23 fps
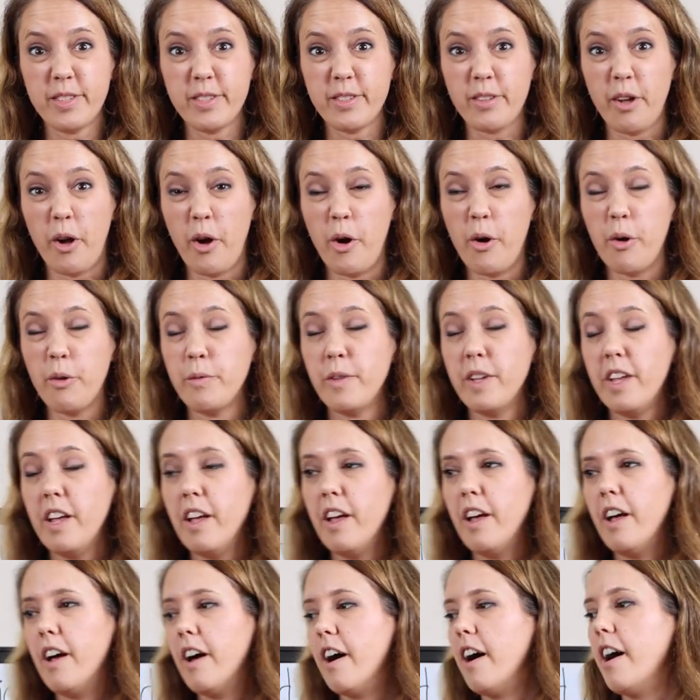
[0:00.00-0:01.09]
So
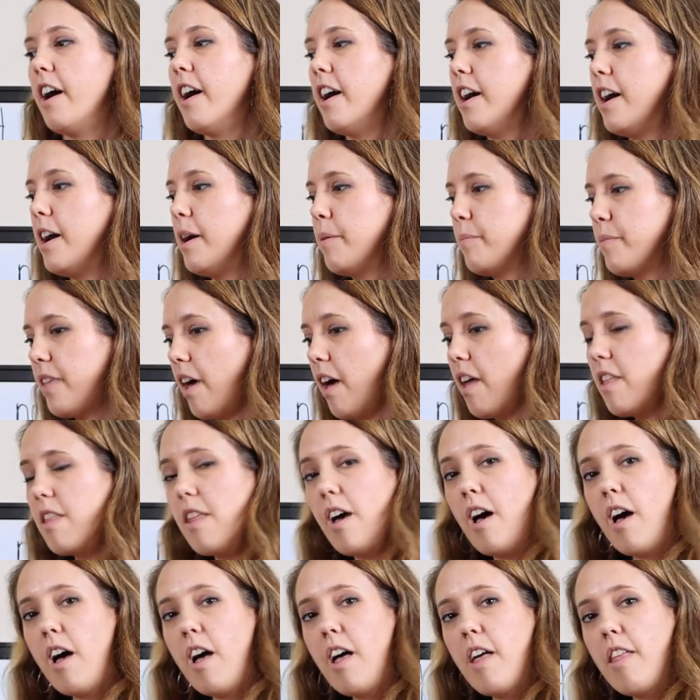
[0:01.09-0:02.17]
the
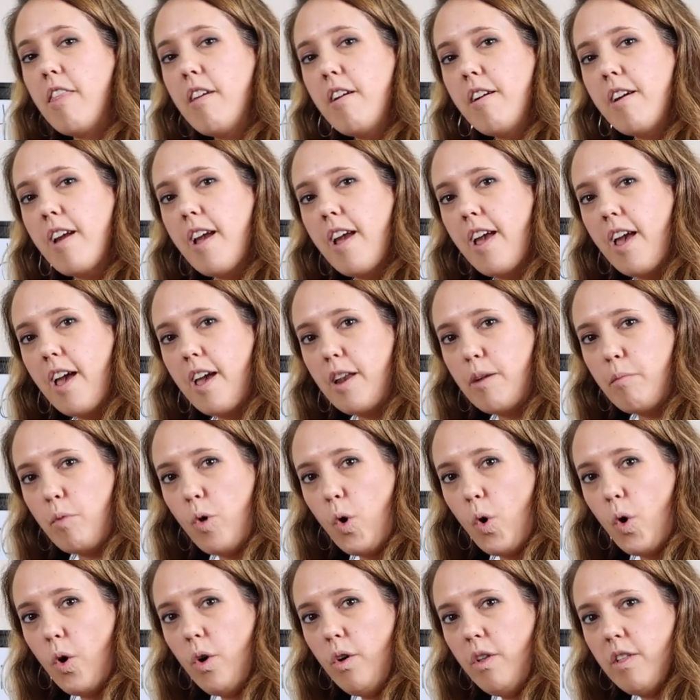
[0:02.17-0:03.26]
other
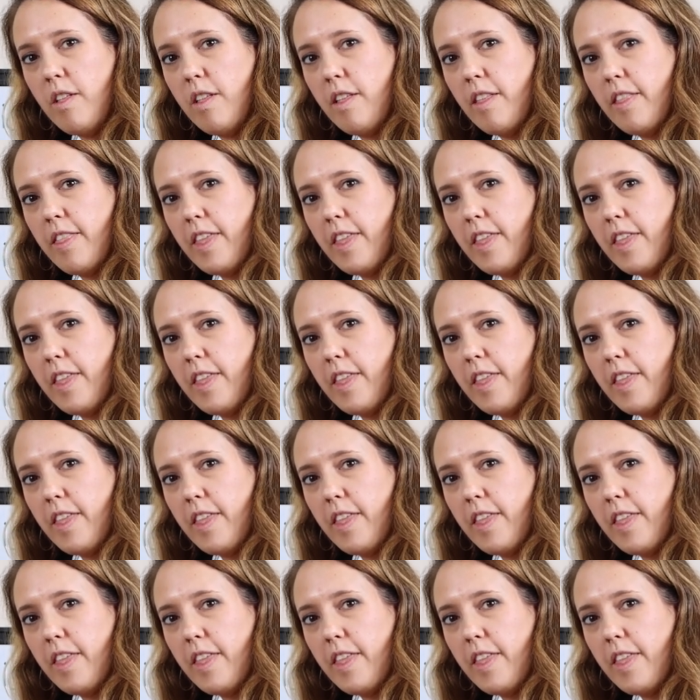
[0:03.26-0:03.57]
animal